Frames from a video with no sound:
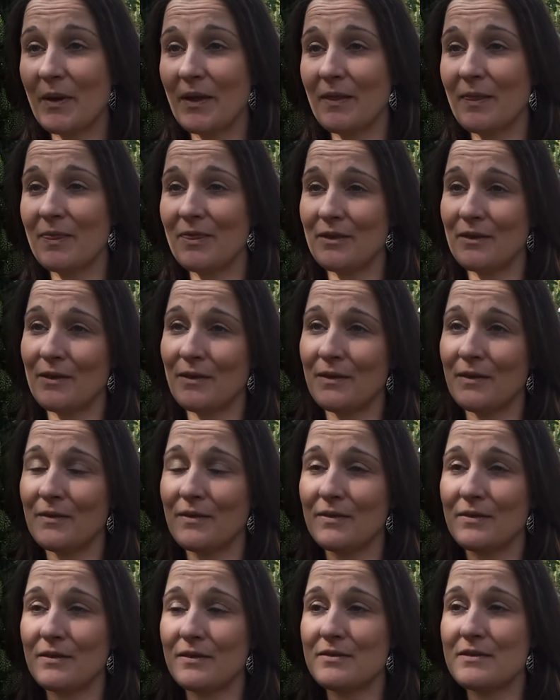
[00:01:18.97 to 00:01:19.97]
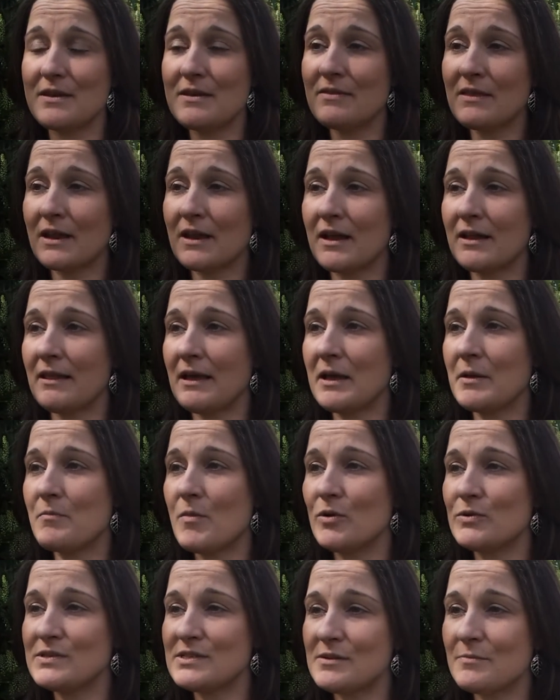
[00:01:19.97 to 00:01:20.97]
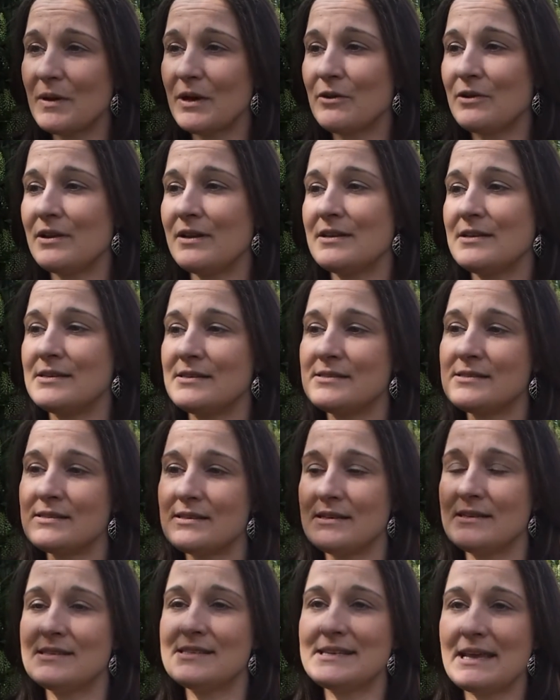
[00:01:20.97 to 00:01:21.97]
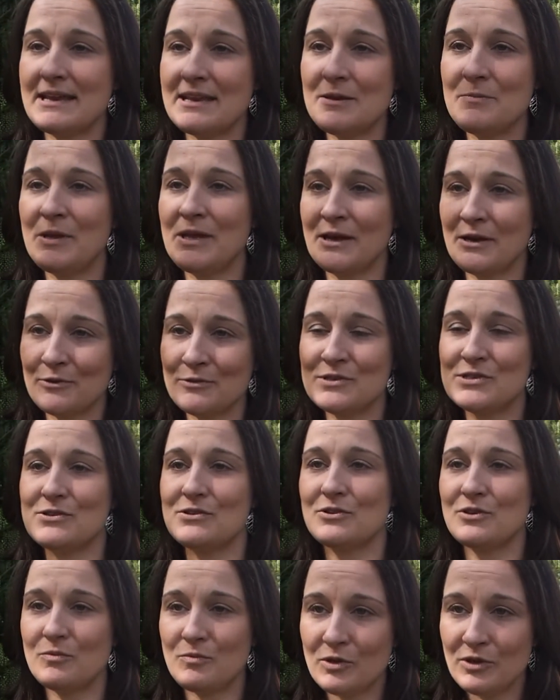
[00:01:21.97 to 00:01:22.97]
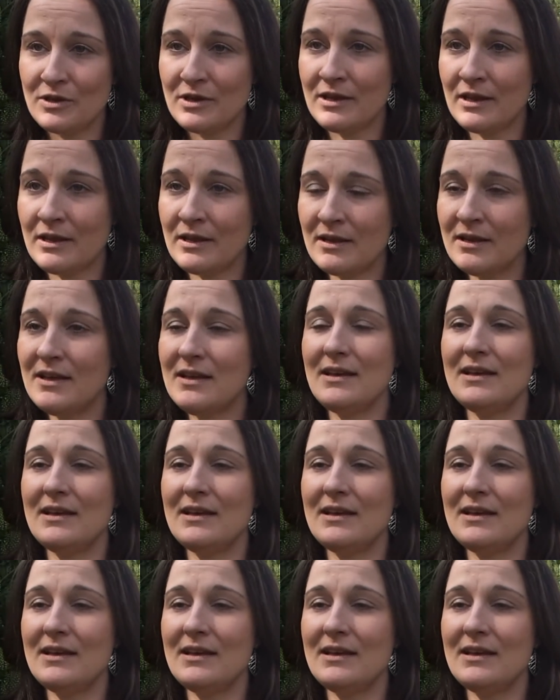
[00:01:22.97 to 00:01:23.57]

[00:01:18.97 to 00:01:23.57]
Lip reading: but the thing that I like most about it is it's getting me out into the community.